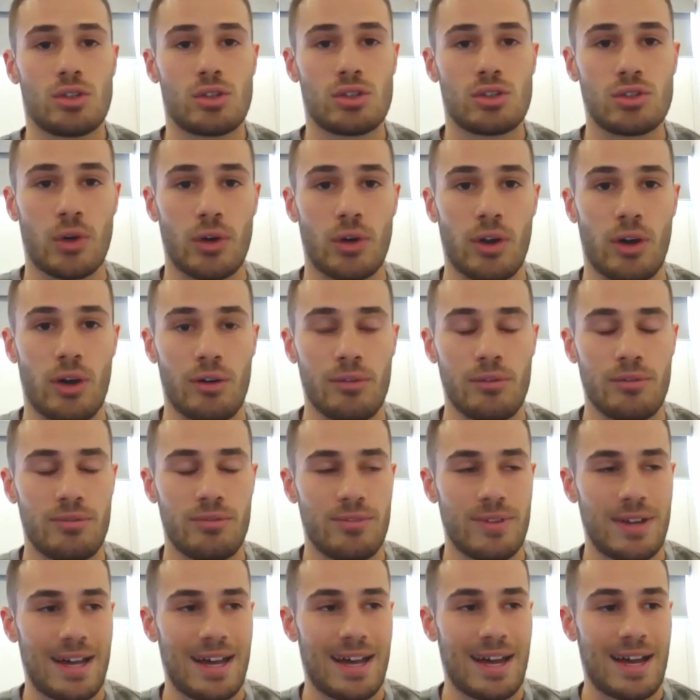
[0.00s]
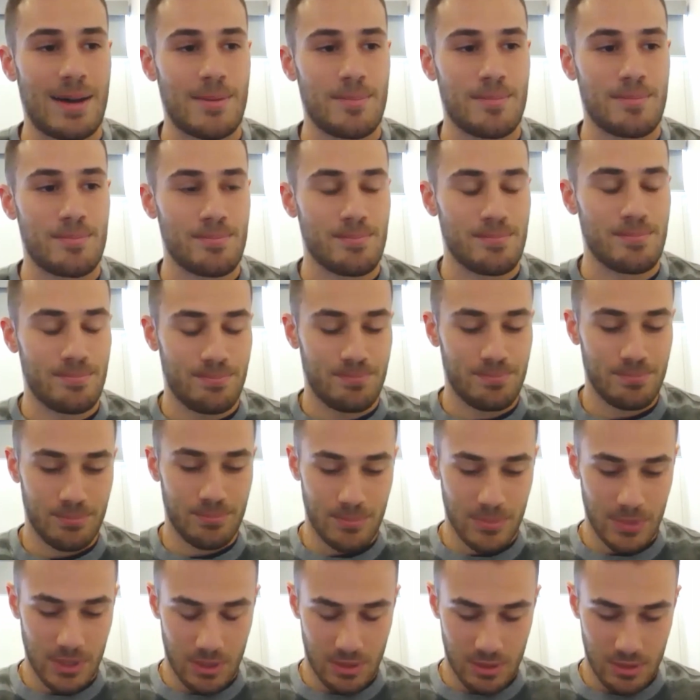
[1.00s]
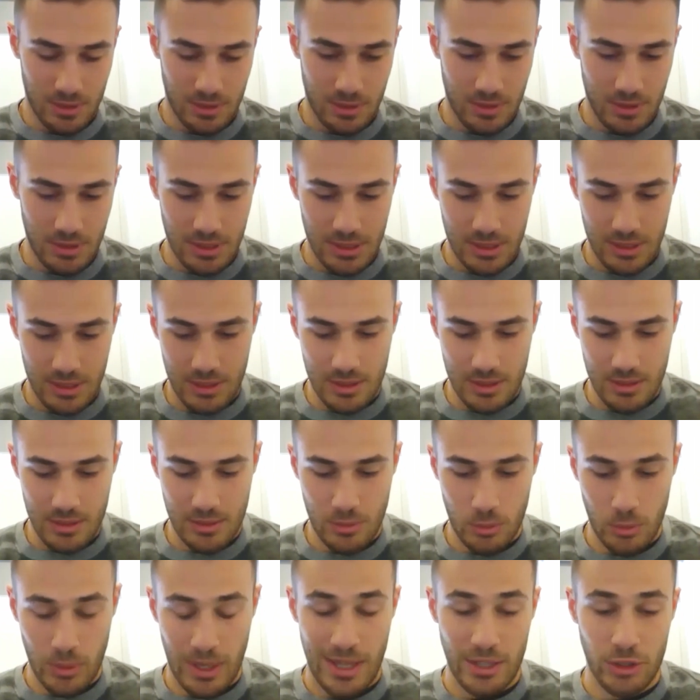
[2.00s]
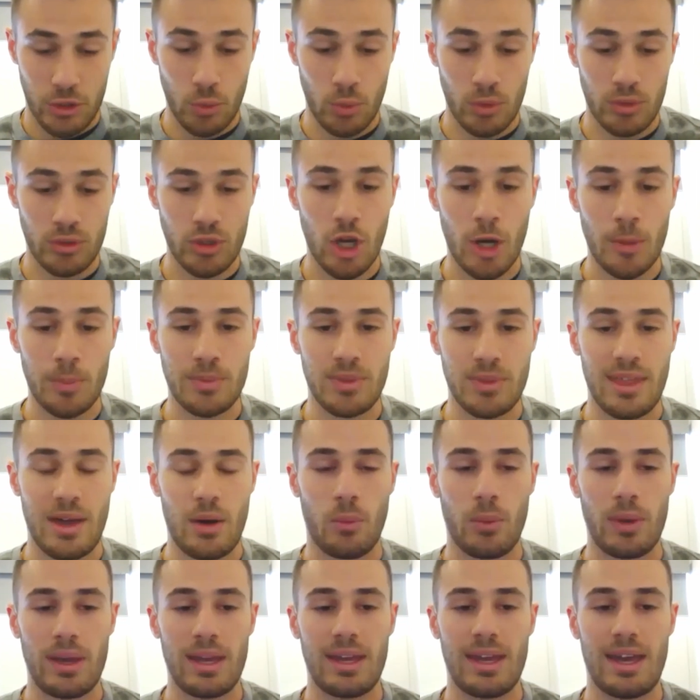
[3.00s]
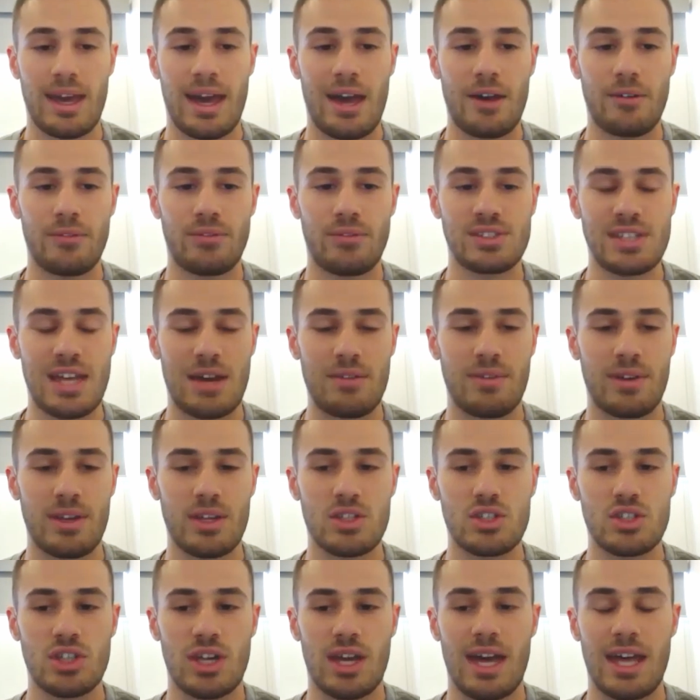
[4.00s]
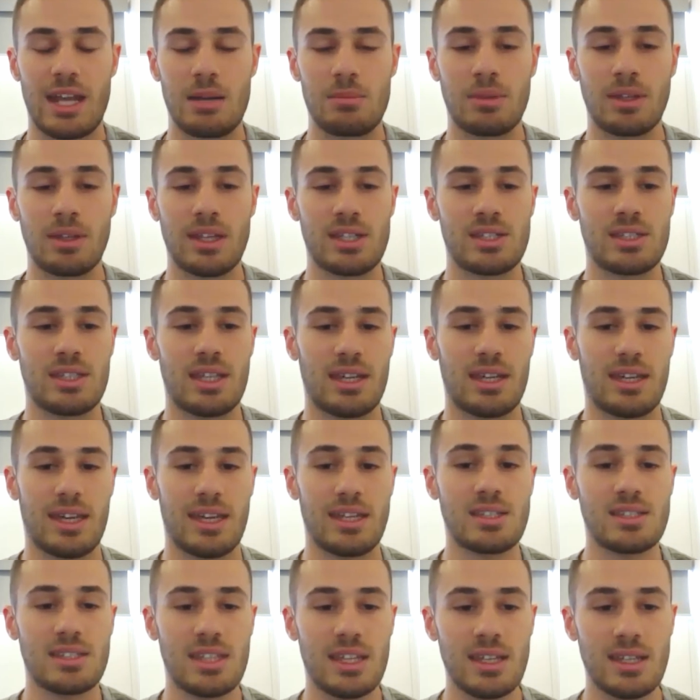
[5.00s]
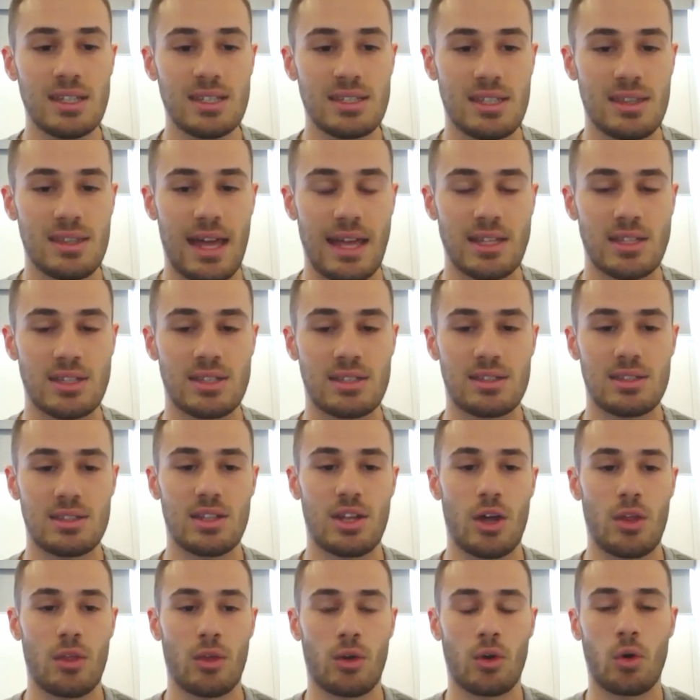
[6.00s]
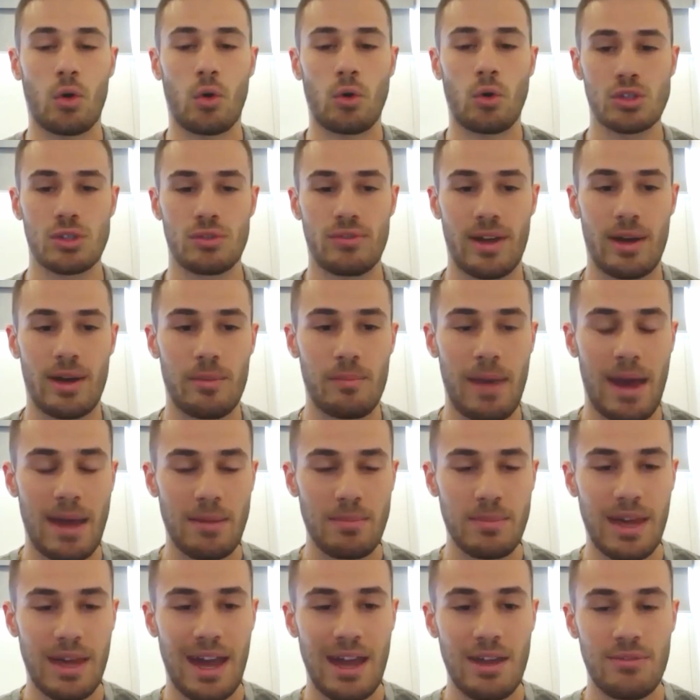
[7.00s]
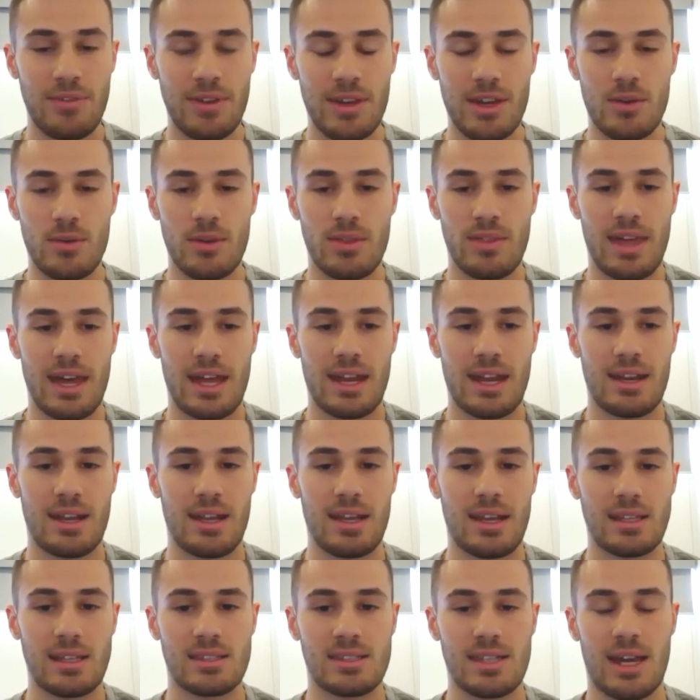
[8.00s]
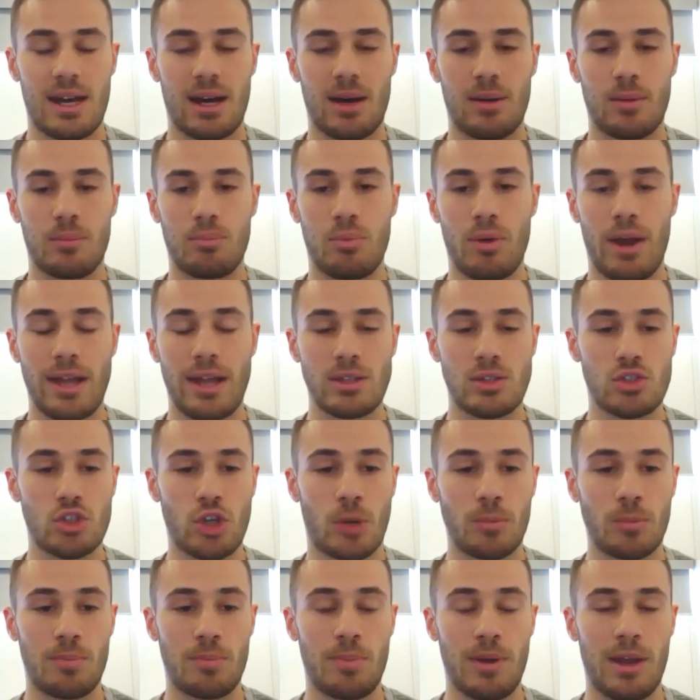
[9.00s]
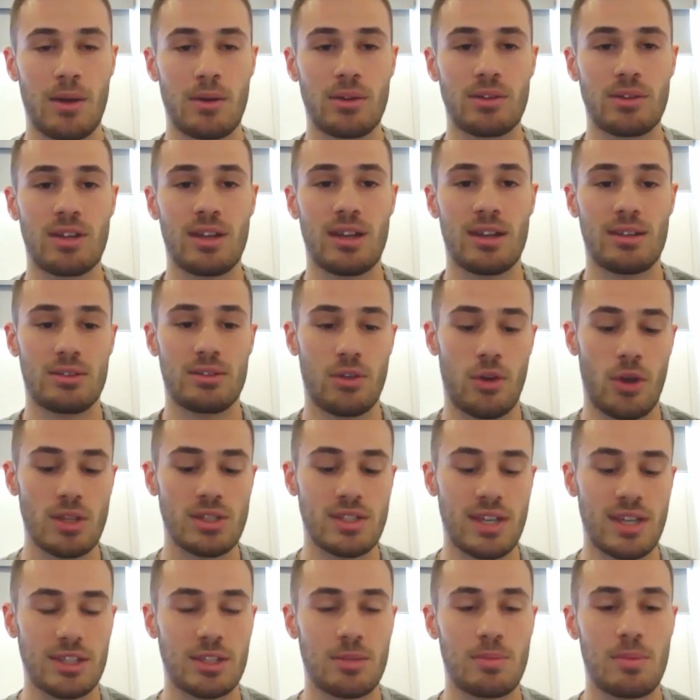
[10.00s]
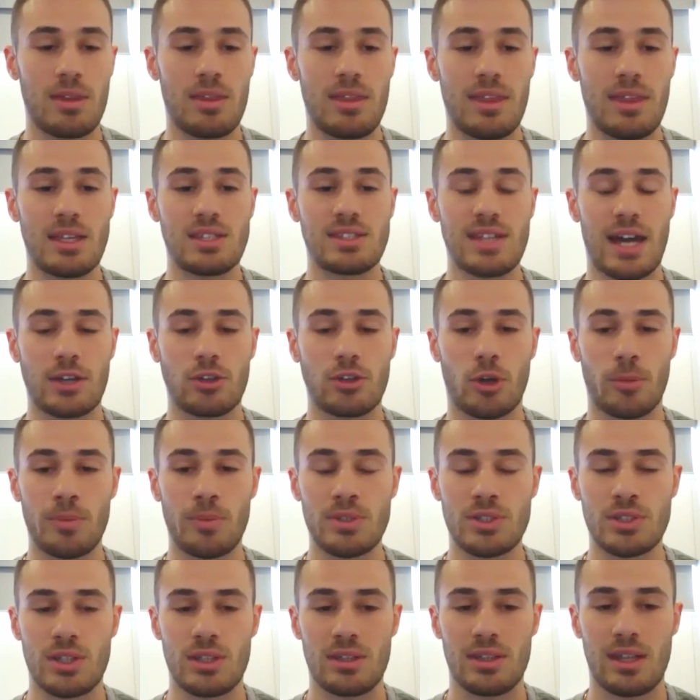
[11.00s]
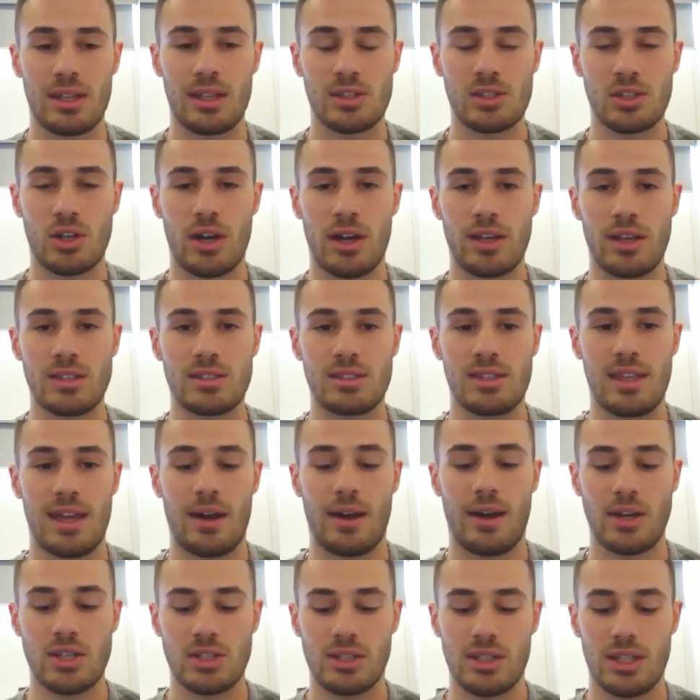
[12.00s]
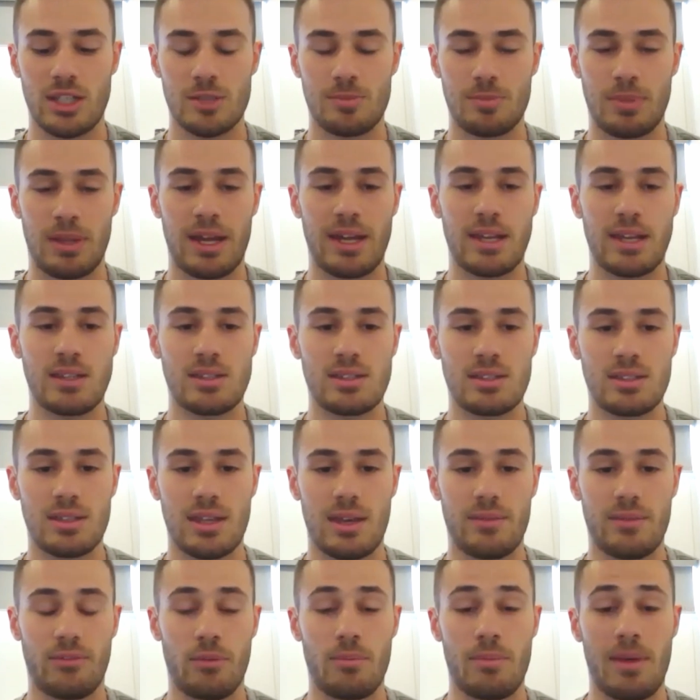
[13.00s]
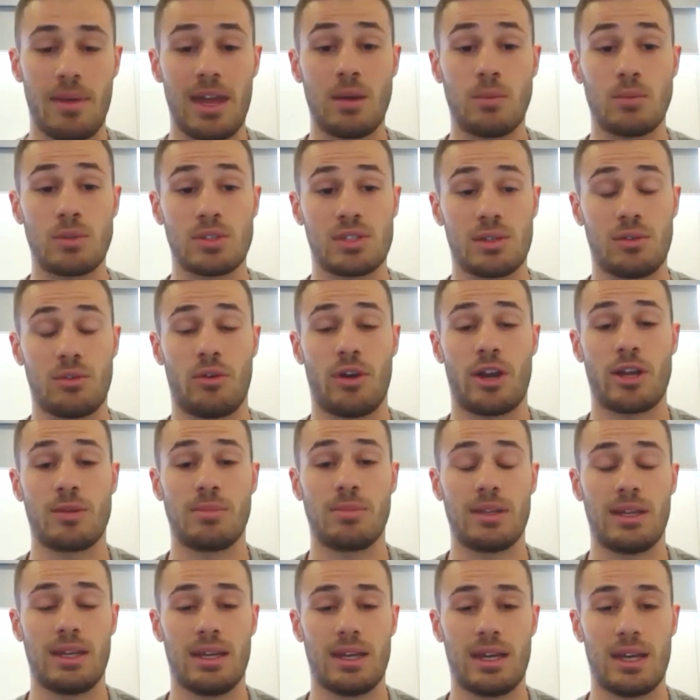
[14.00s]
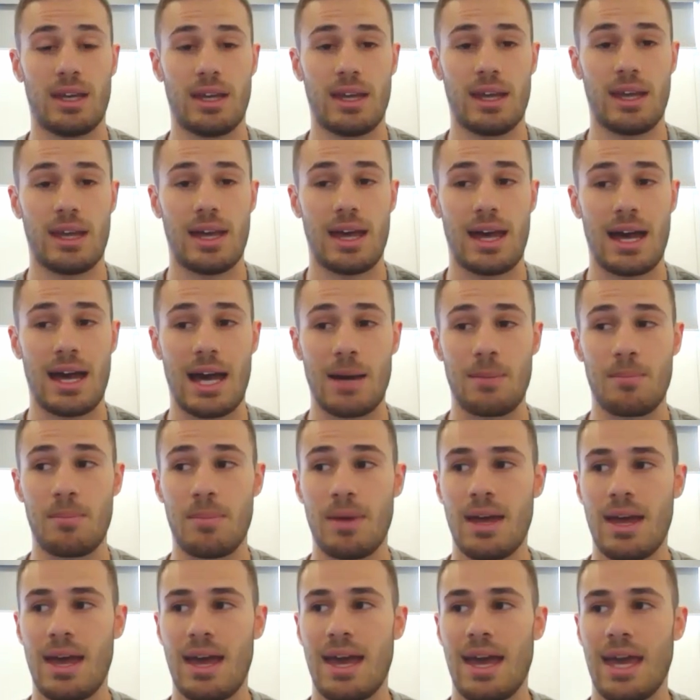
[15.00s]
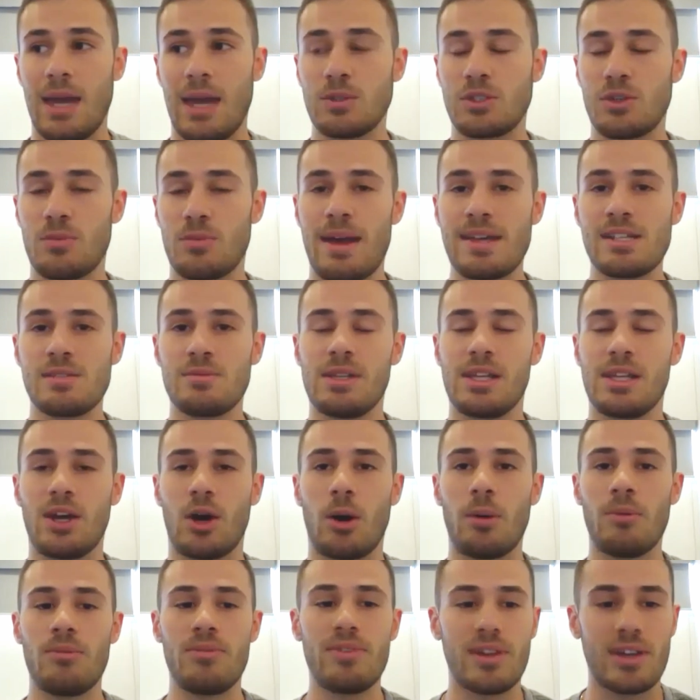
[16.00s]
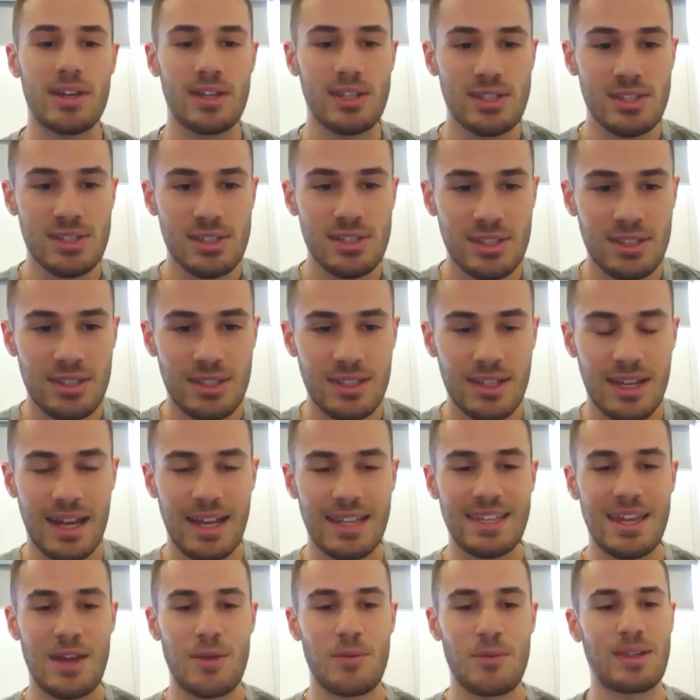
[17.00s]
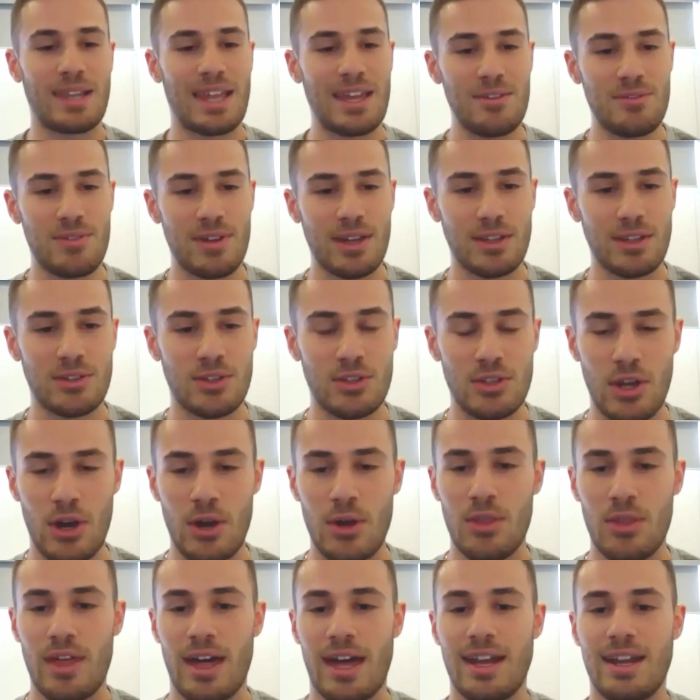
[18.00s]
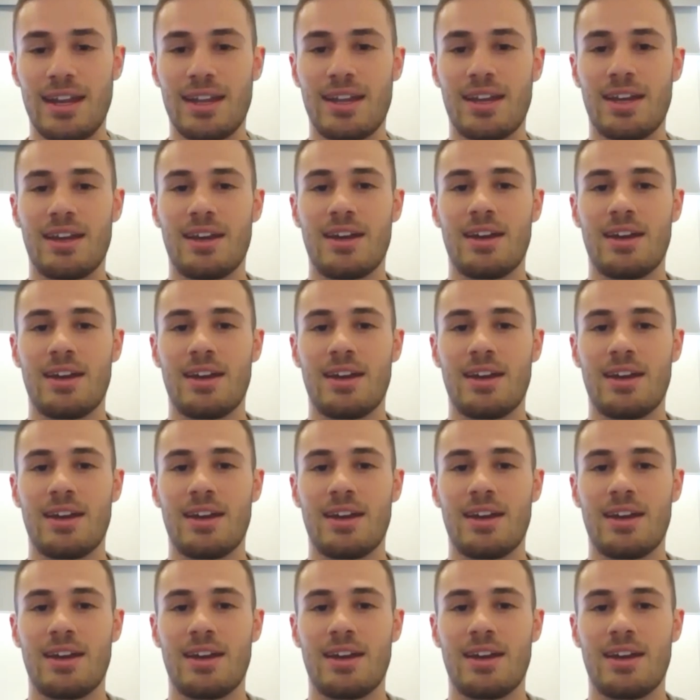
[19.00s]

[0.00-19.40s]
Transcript: sort of um, or had to adopt that we have savage animalistic instincts and that's you know the cause of our mad behavior and that it's our brain's to parent it it turns out to be the exact opposite that science now actually explains and for me it was incredibly um, it was amazingly obvious and yet relieving to know that